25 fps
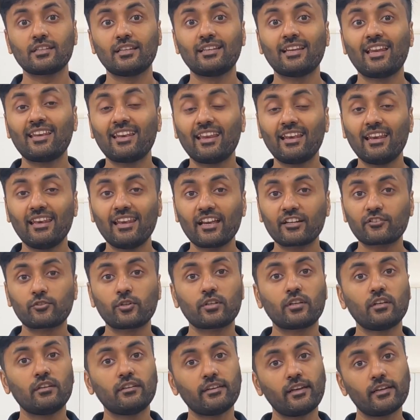in an
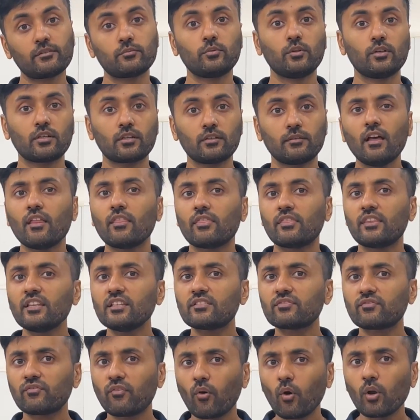electrical network.
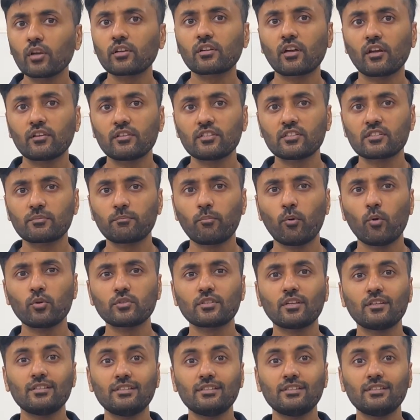These fault currents pose a